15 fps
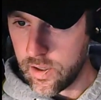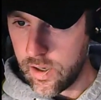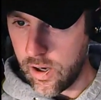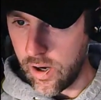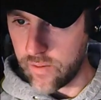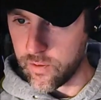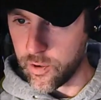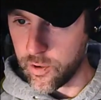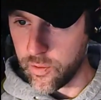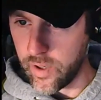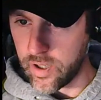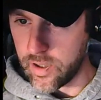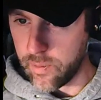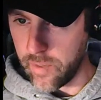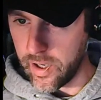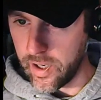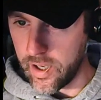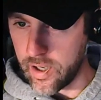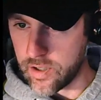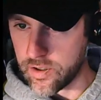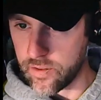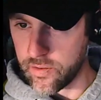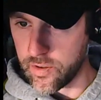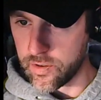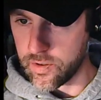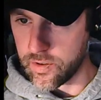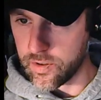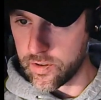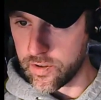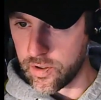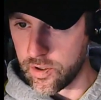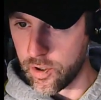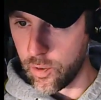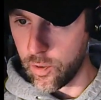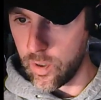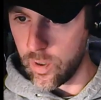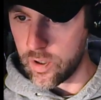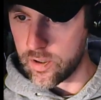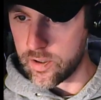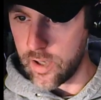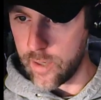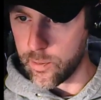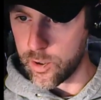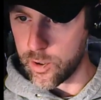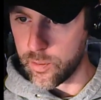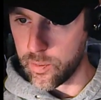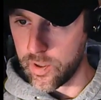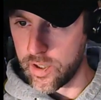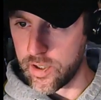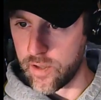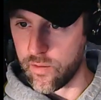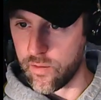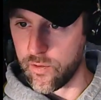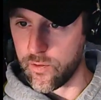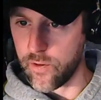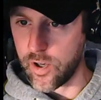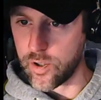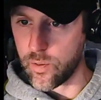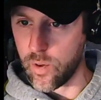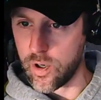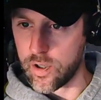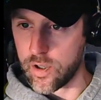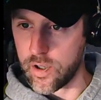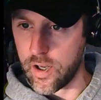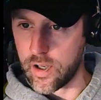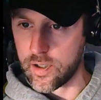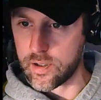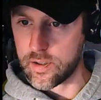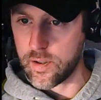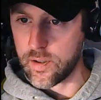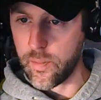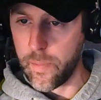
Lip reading: How often do I clean my canister filters on your well-established planted freshwater tanks?